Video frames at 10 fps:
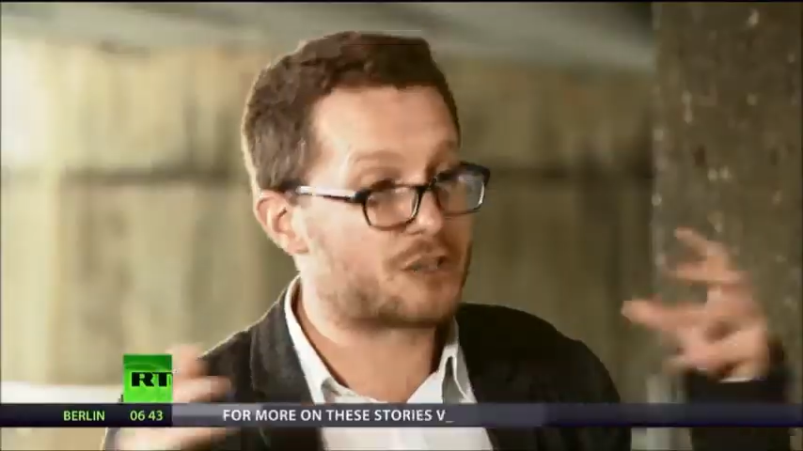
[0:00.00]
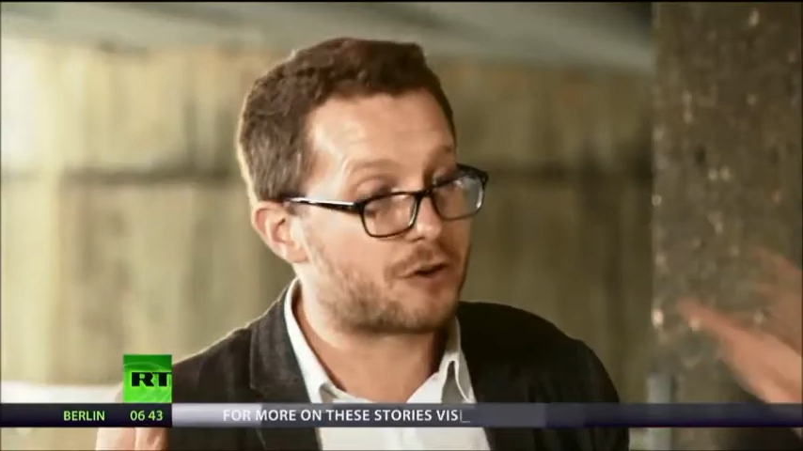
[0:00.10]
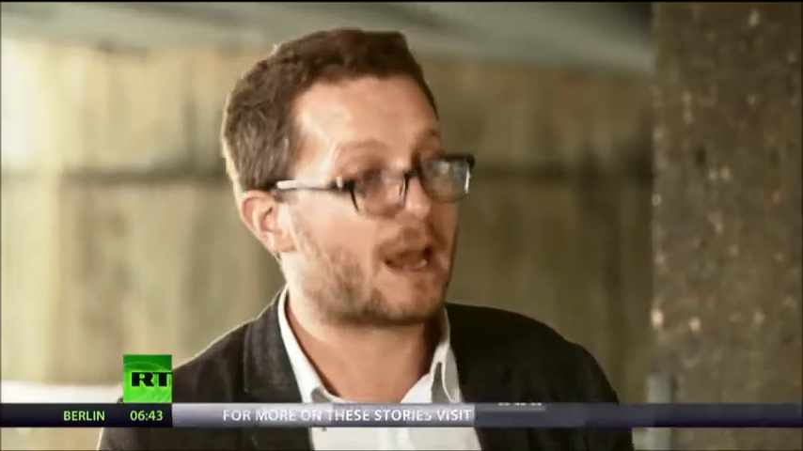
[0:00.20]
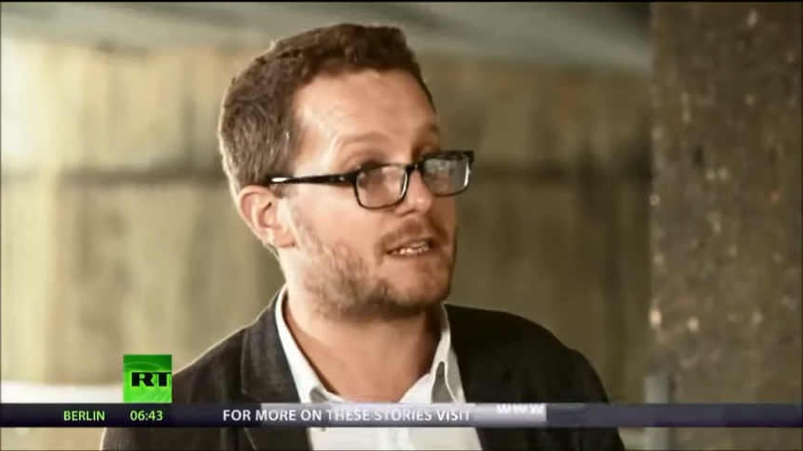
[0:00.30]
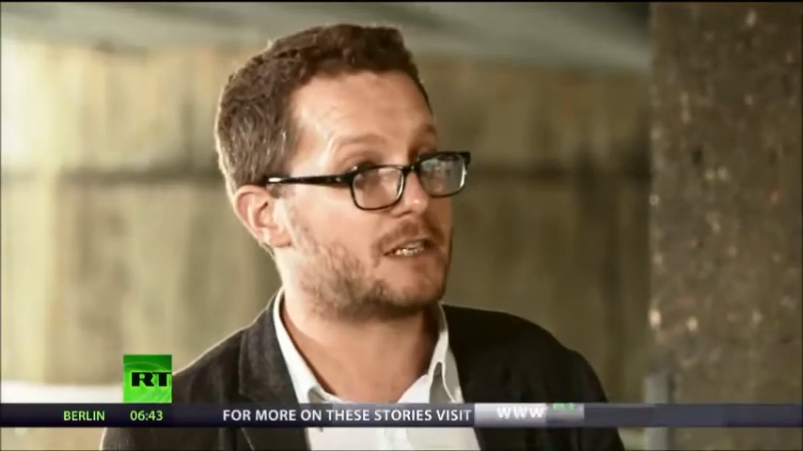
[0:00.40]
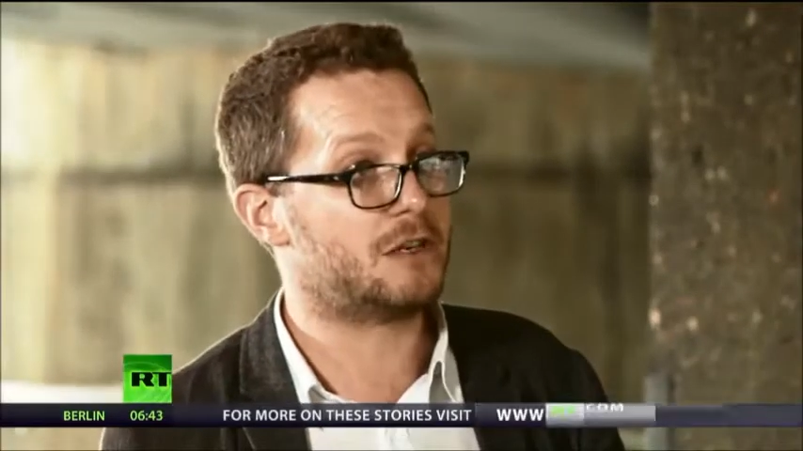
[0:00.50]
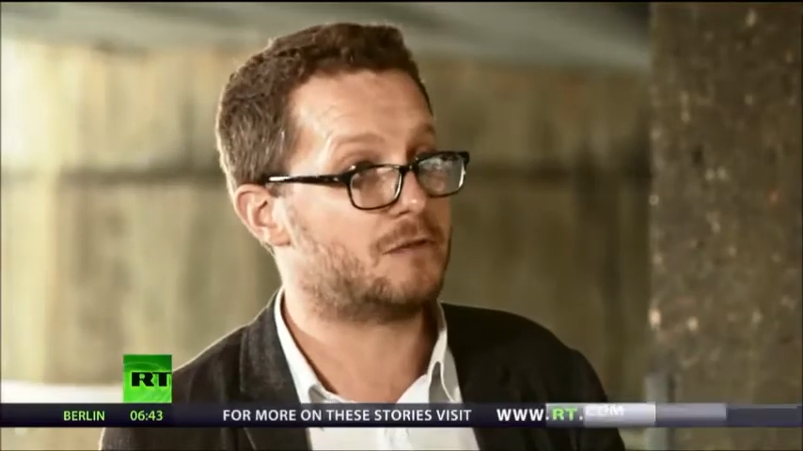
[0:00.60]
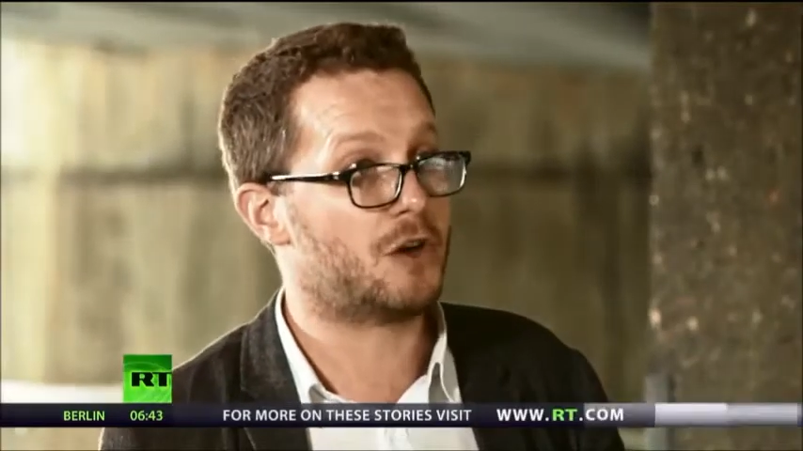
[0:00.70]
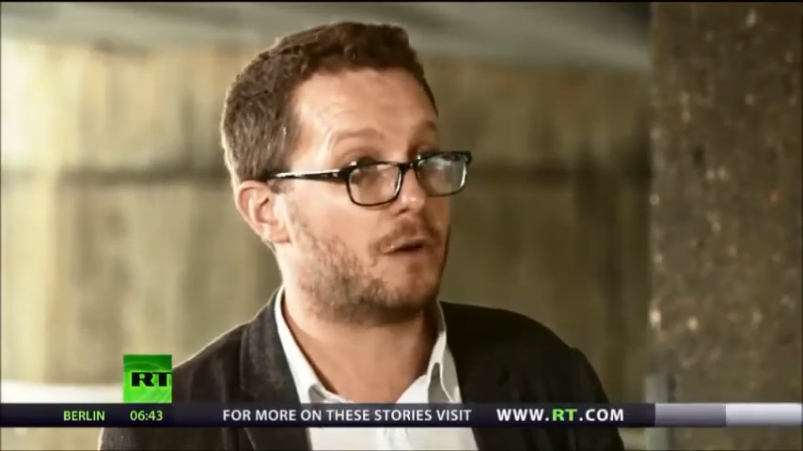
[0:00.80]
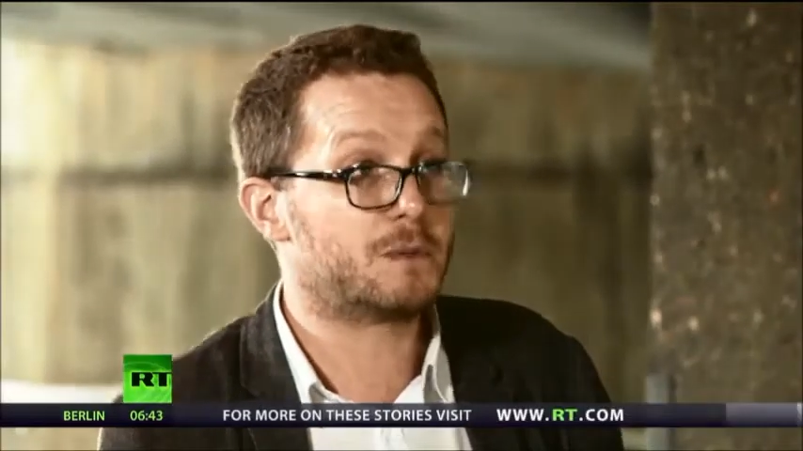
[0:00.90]
creating new
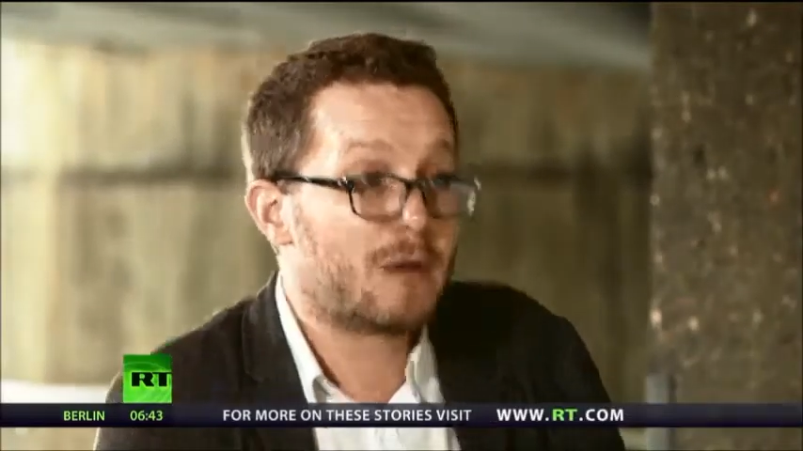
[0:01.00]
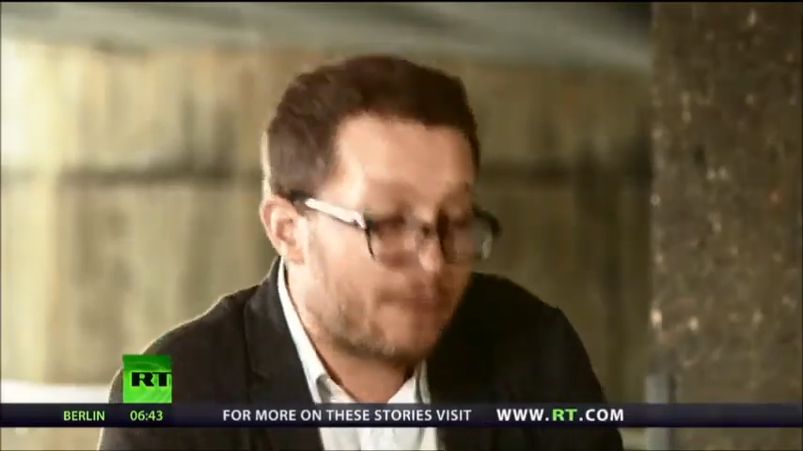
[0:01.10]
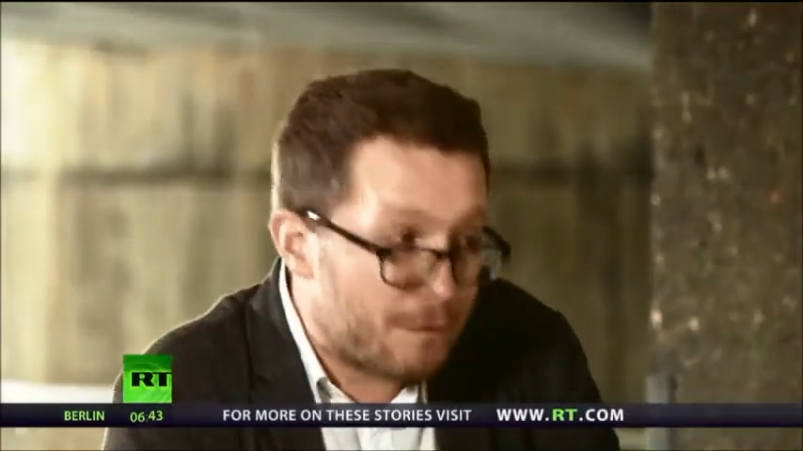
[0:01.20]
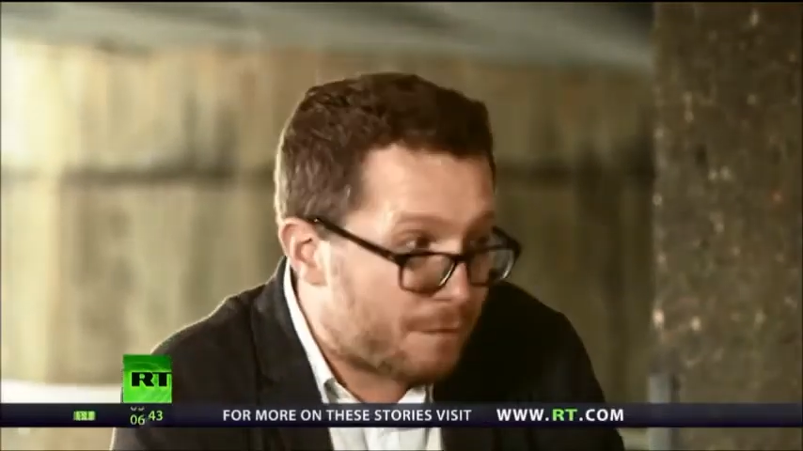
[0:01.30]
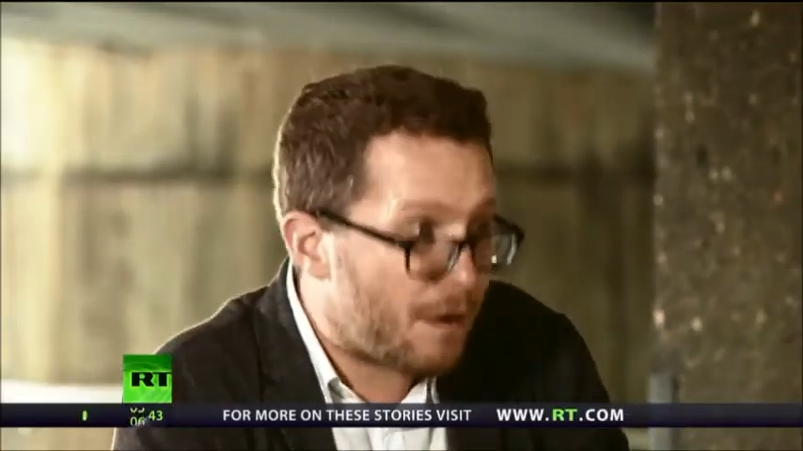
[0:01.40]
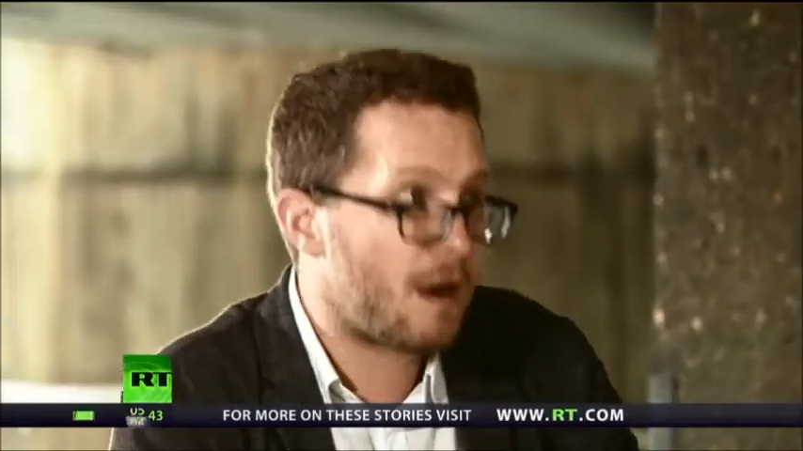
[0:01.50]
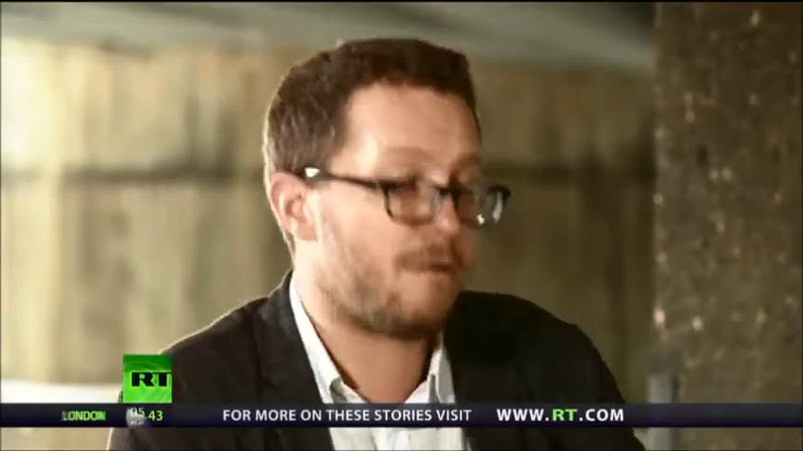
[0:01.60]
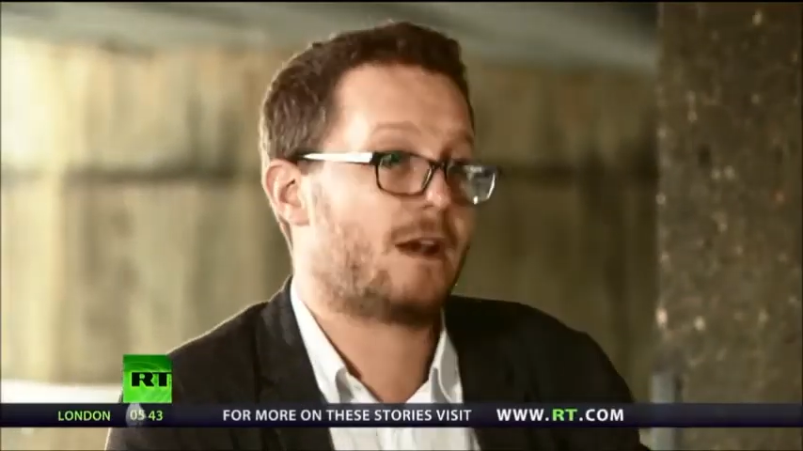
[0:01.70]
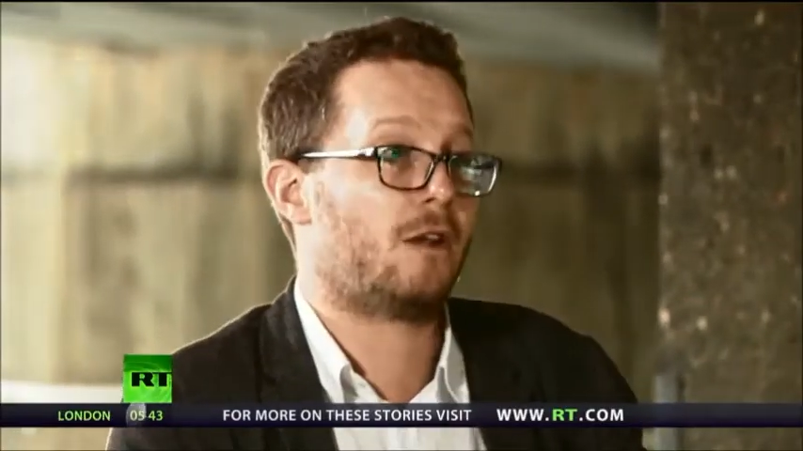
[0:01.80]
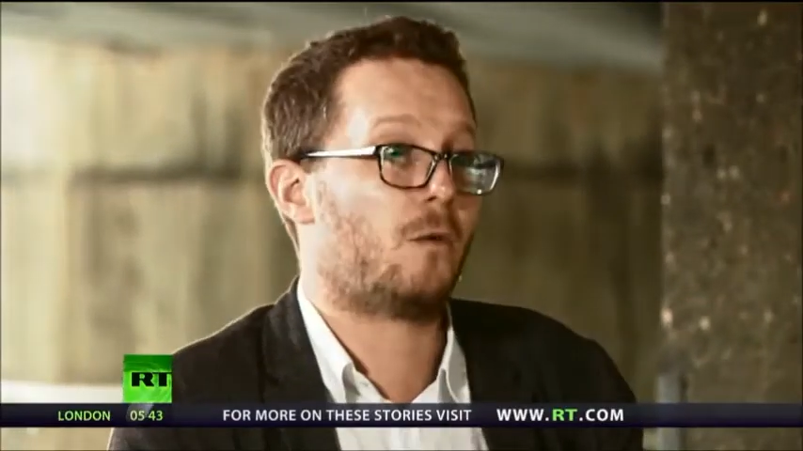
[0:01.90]
jobs. We have a very,
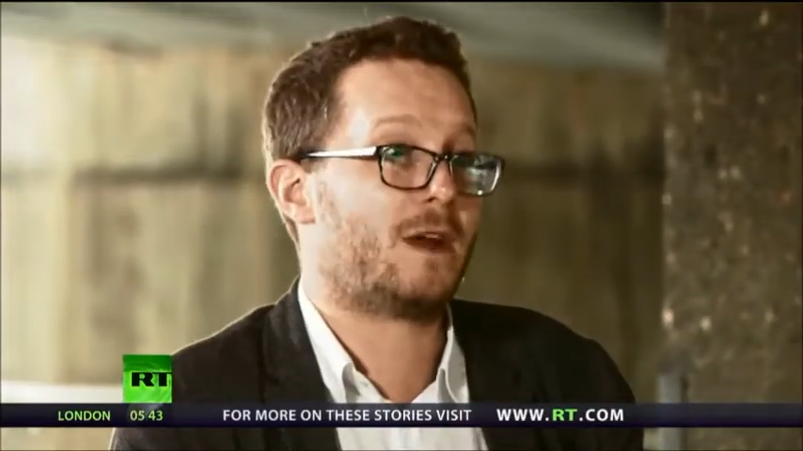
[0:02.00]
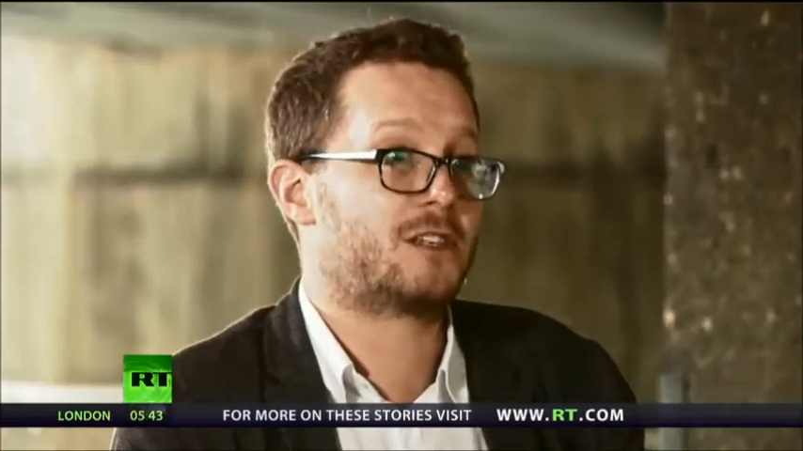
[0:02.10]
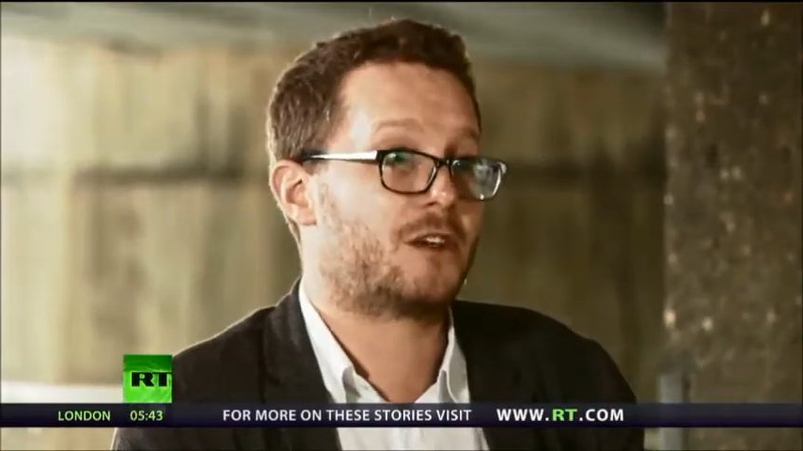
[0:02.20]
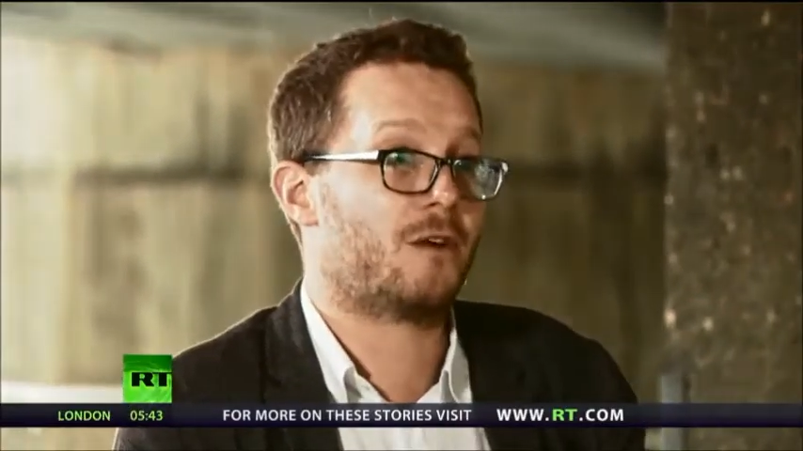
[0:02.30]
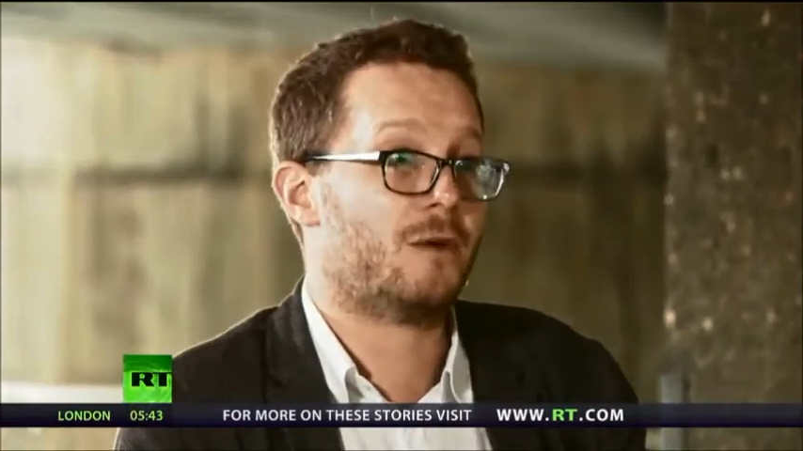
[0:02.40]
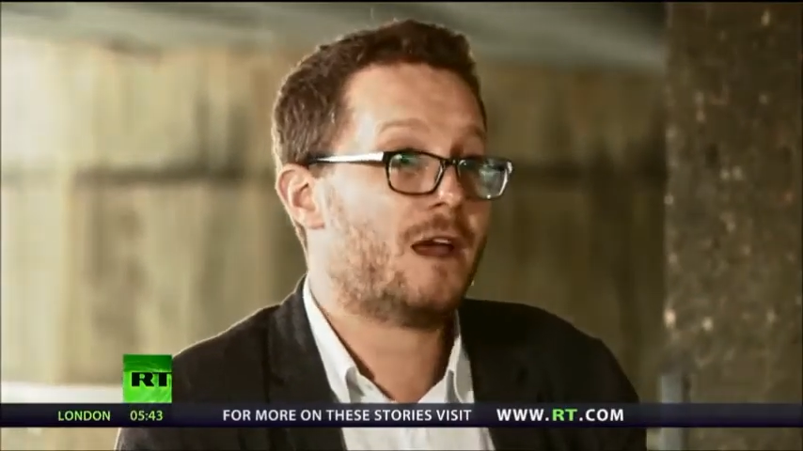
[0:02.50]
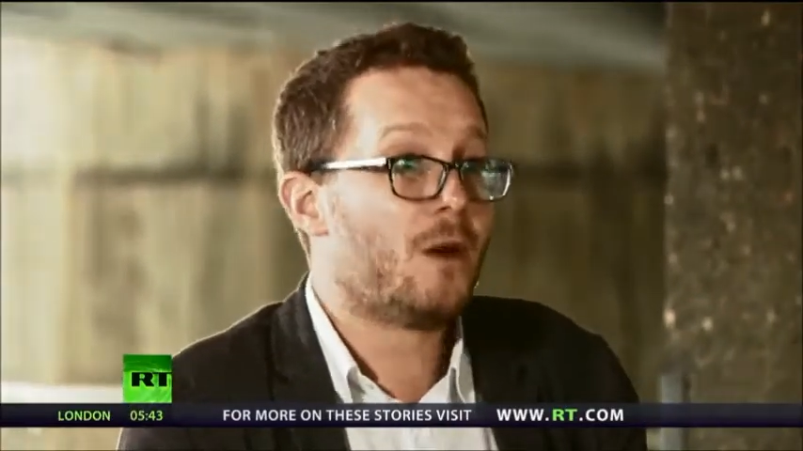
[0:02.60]
very long way to go.